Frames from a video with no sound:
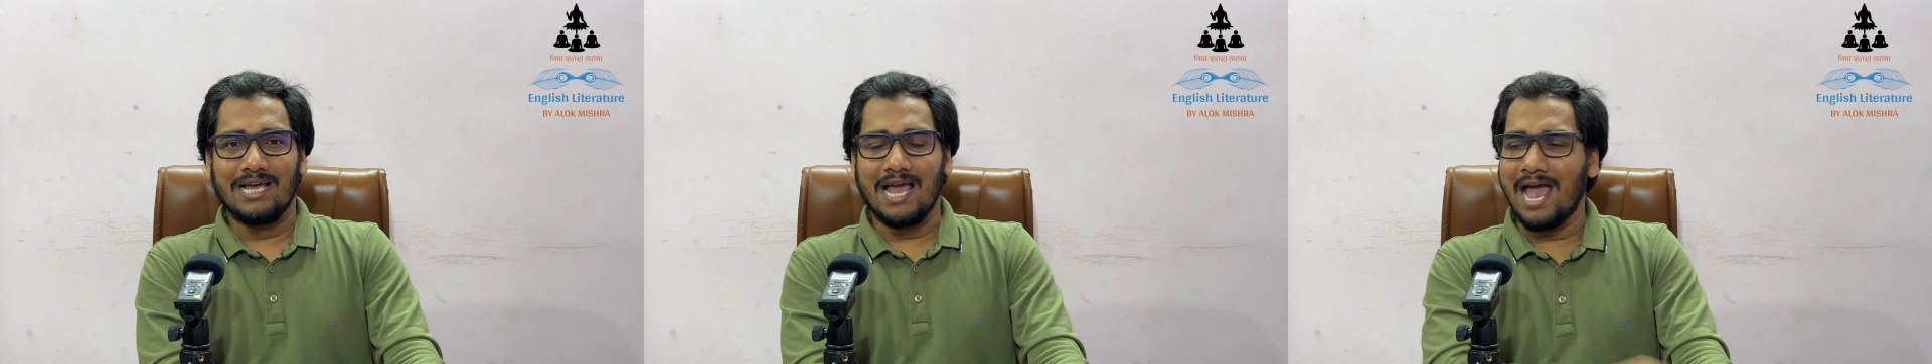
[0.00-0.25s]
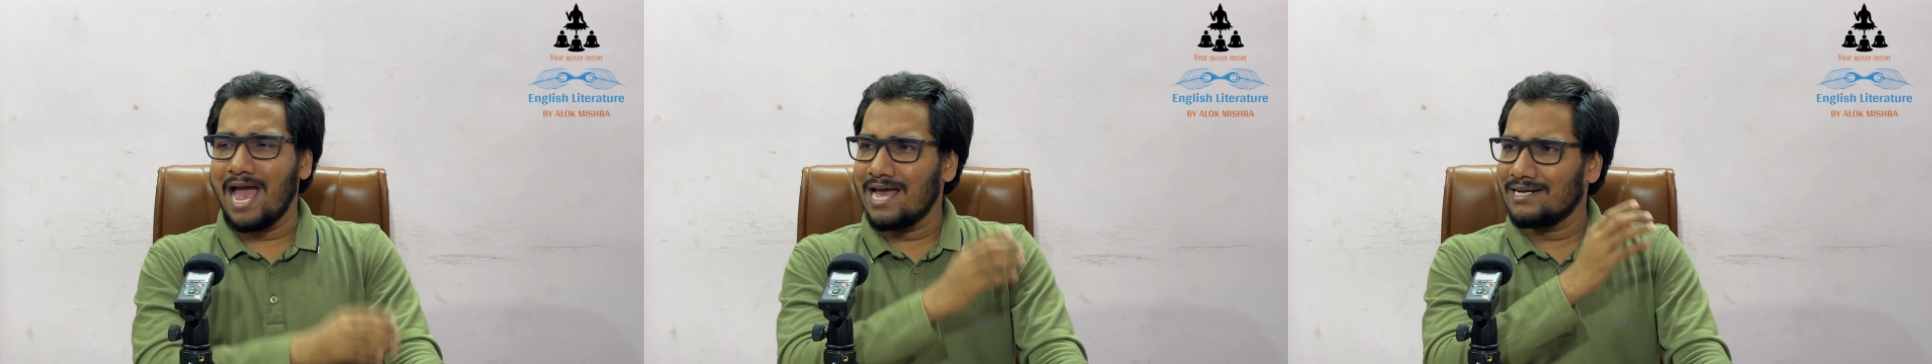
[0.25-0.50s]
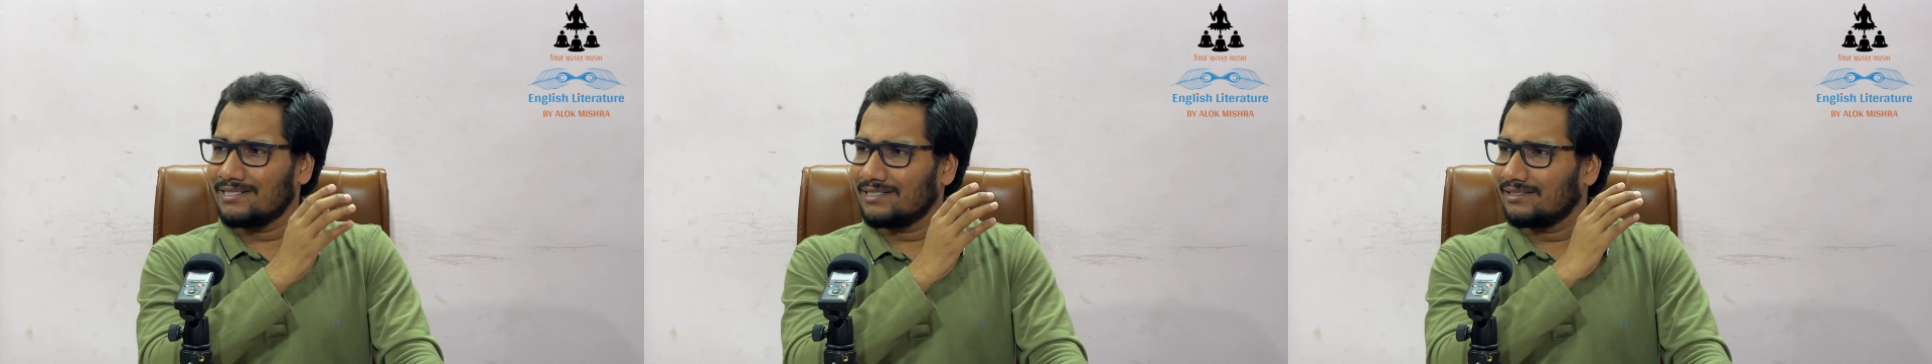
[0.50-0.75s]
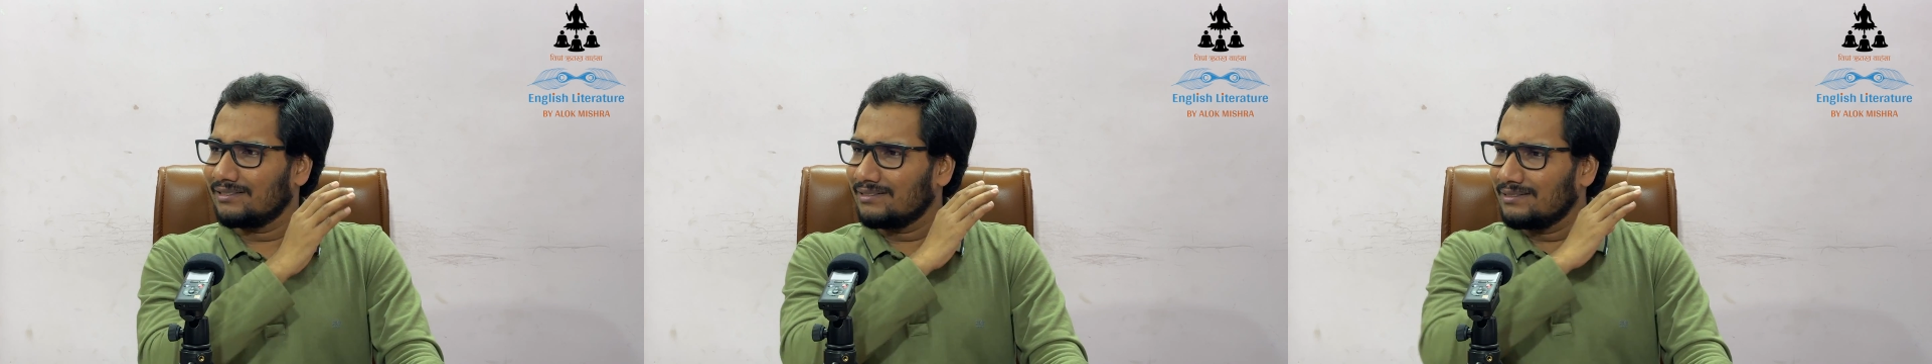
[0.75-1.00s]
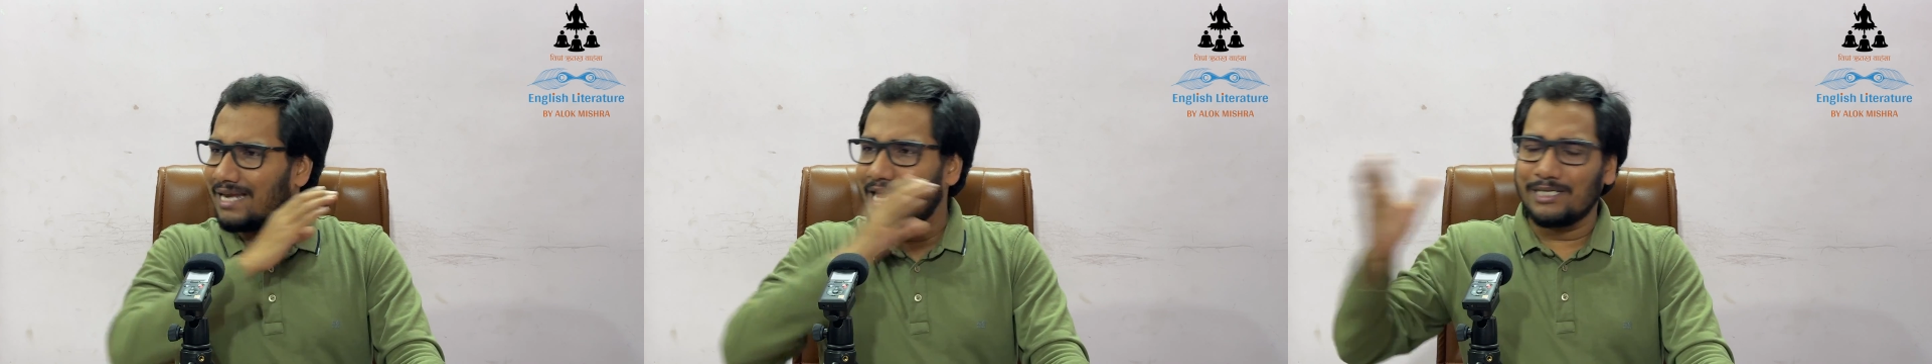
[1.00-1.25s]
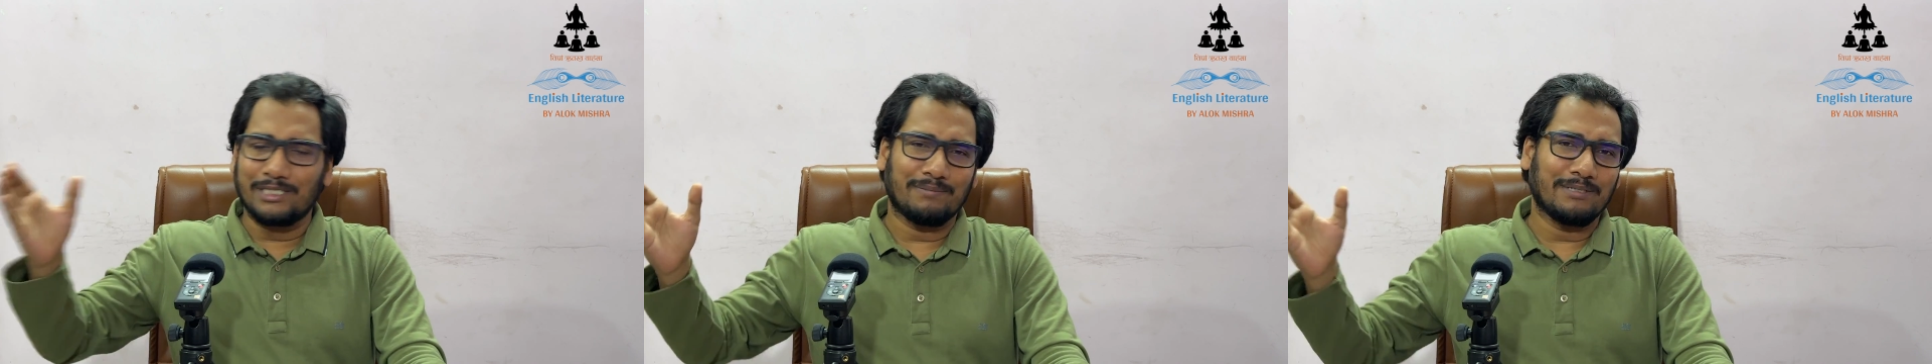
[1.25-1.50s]
and
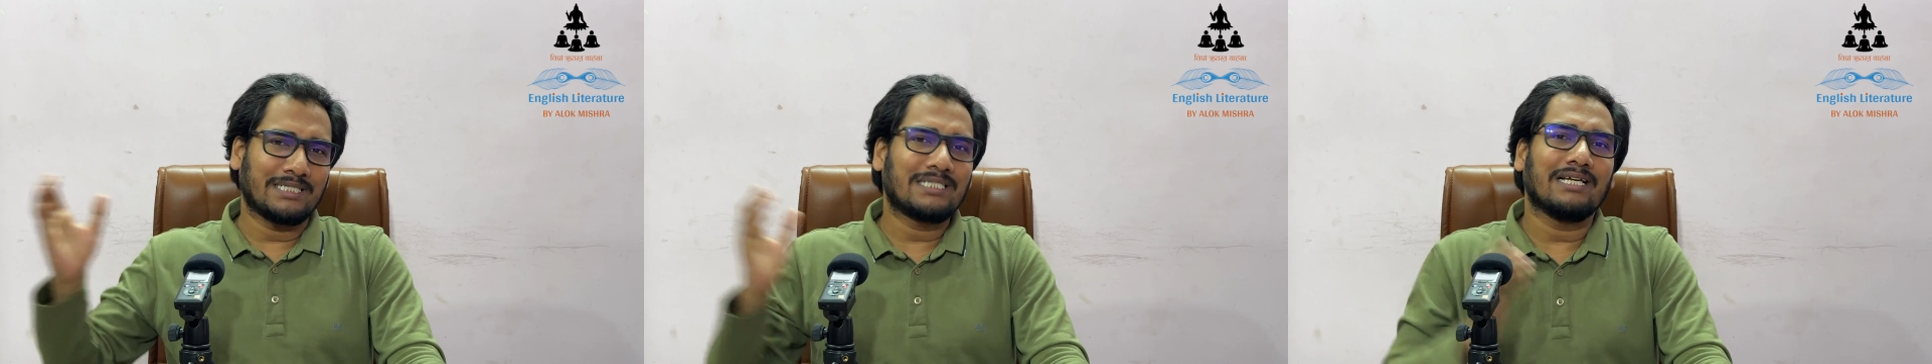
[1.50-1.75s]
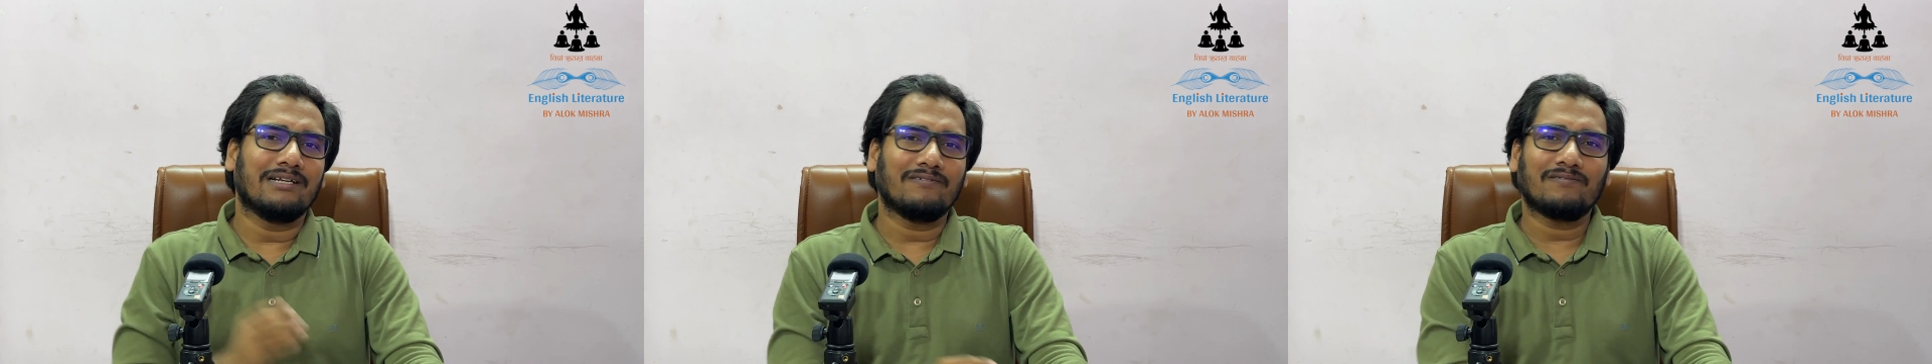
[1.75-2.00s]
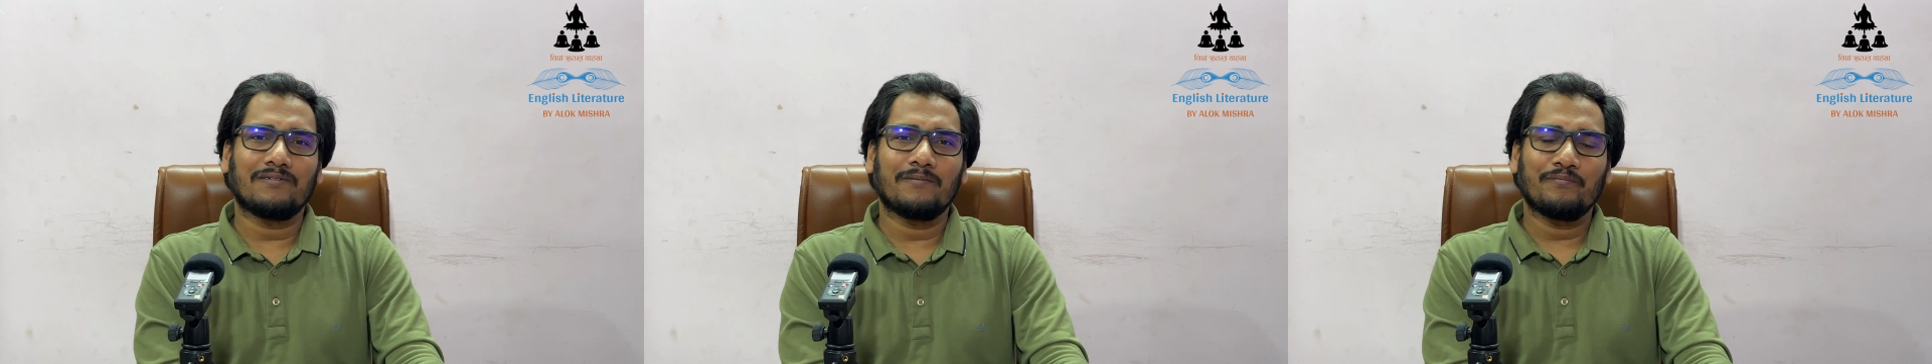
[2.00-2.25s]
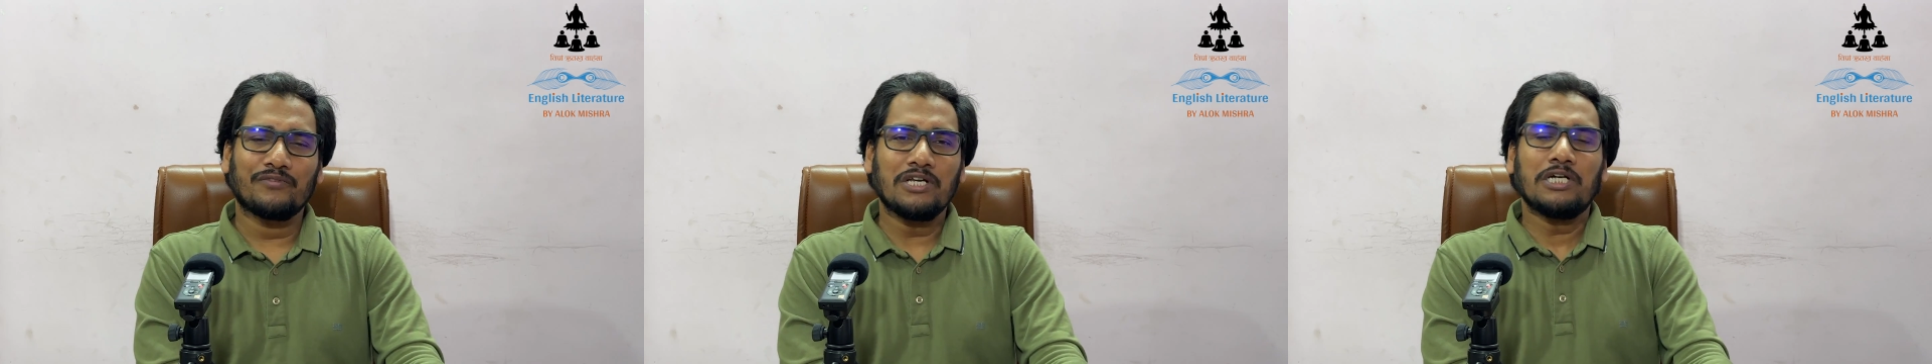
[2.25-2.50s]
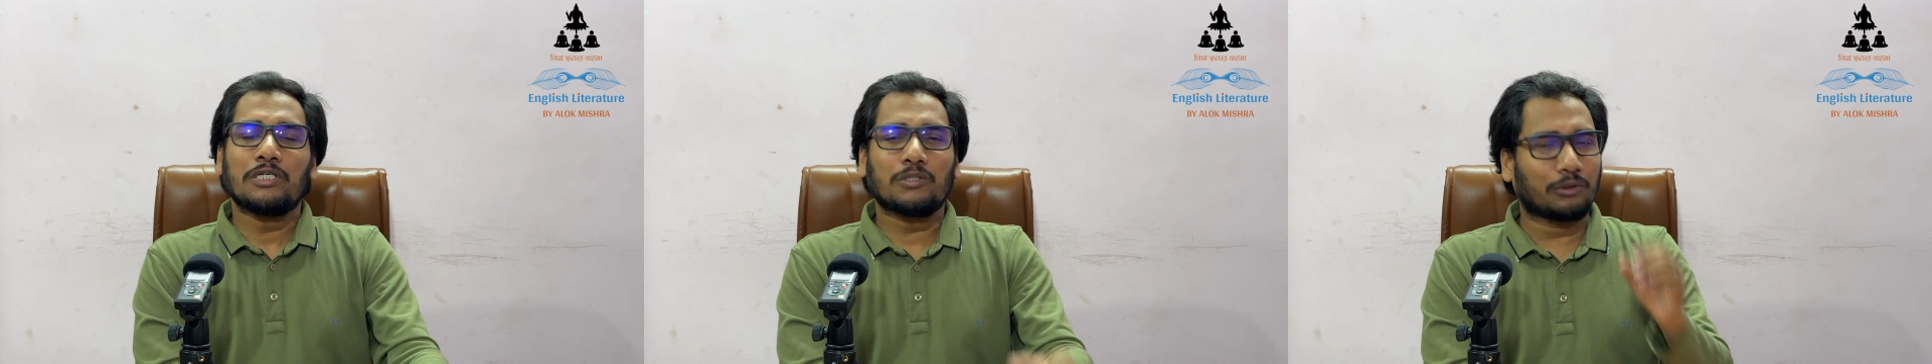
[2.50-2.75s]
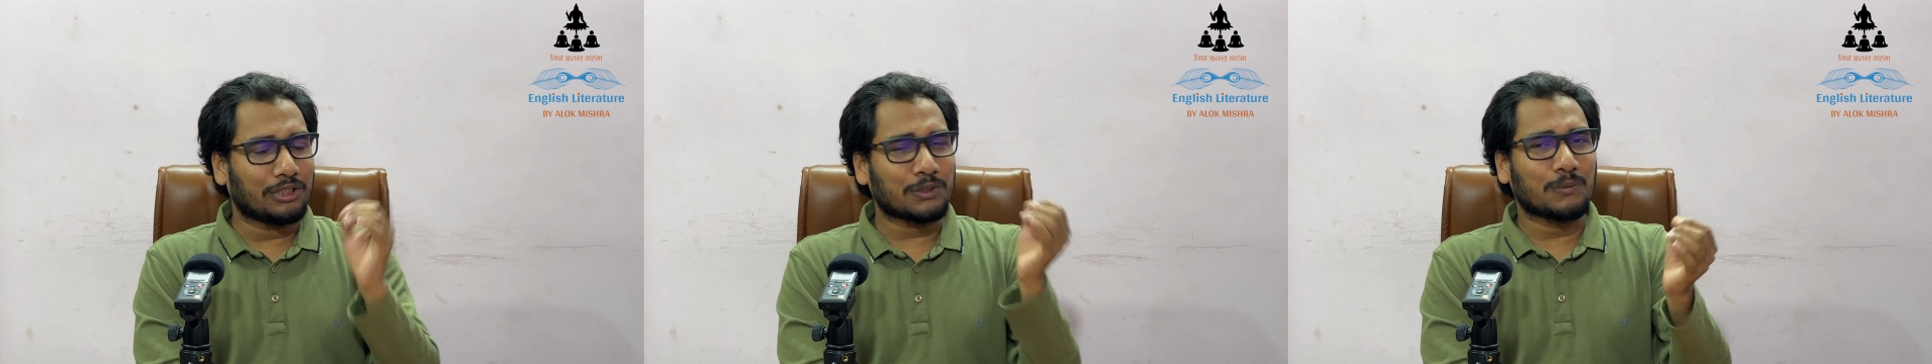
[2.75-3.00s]
narrative itself. So
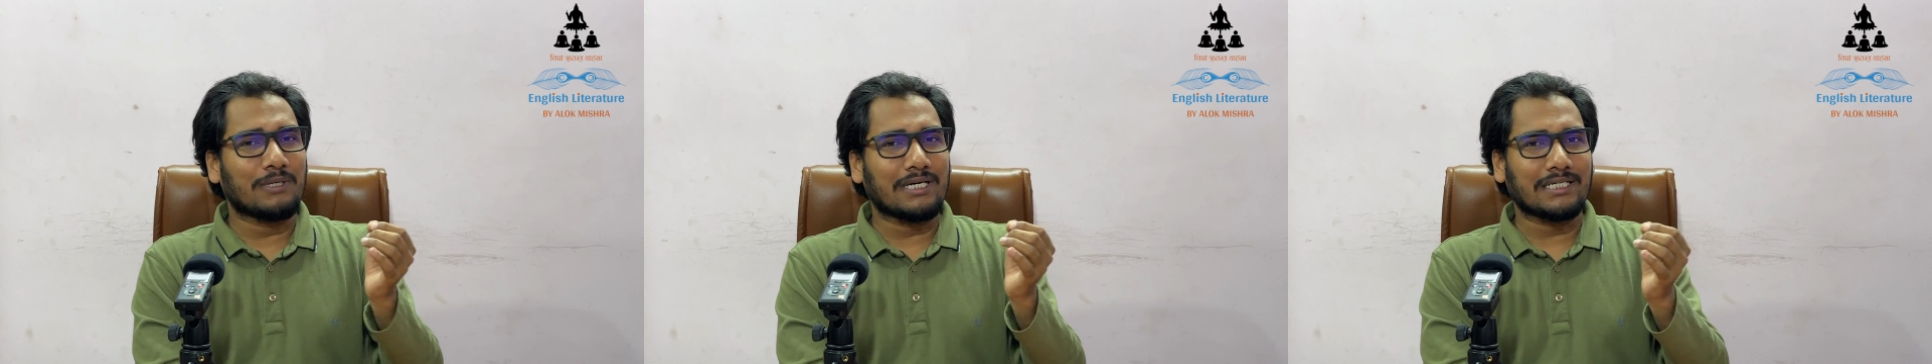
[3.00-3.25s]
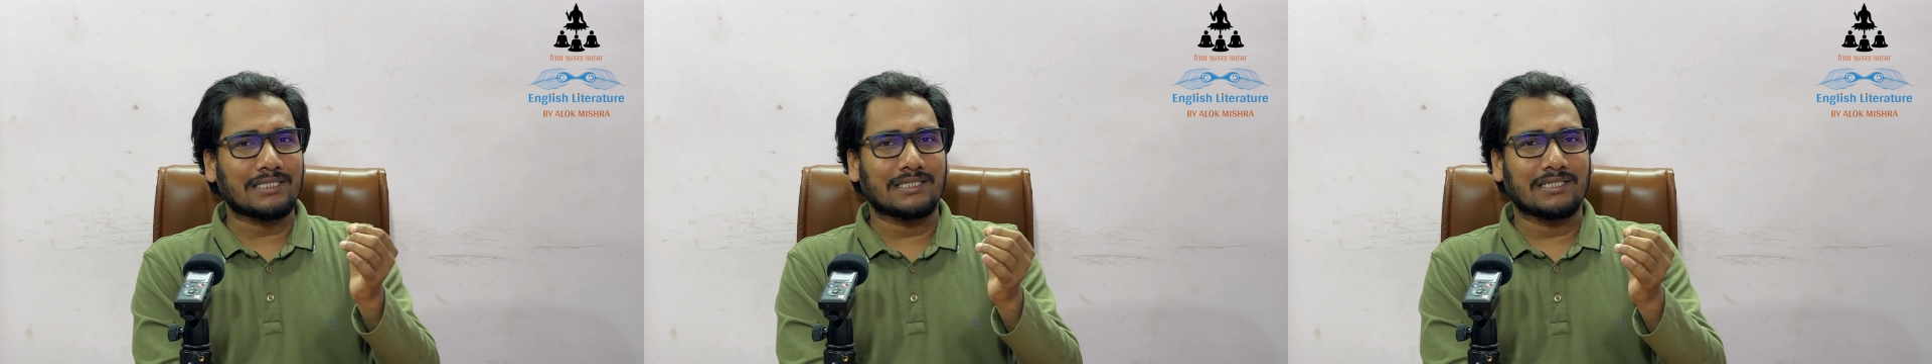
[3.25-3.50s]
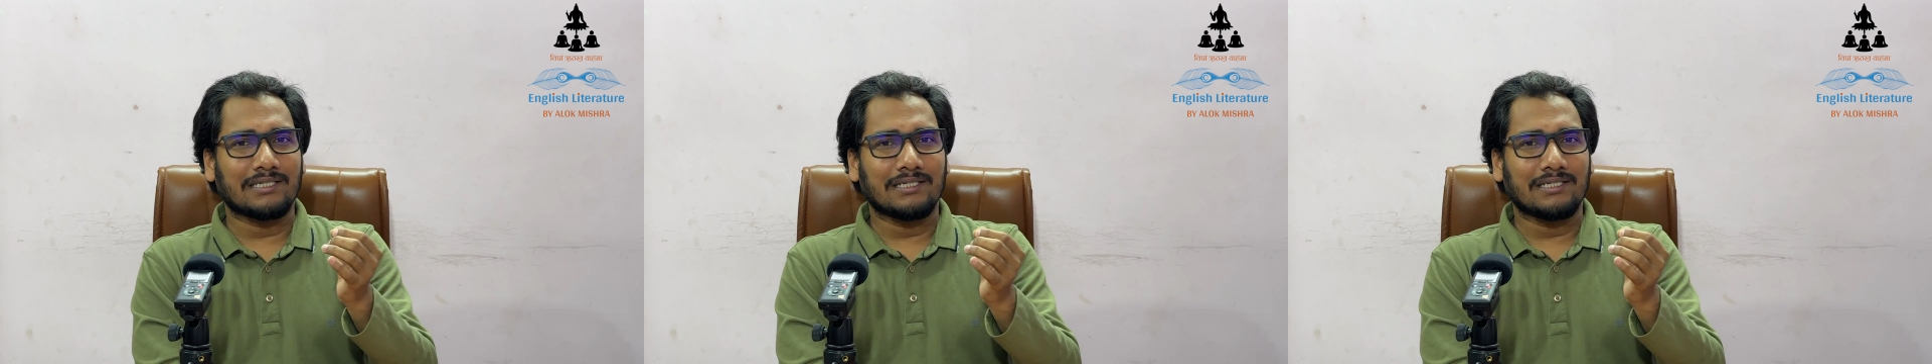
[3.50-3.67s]
this was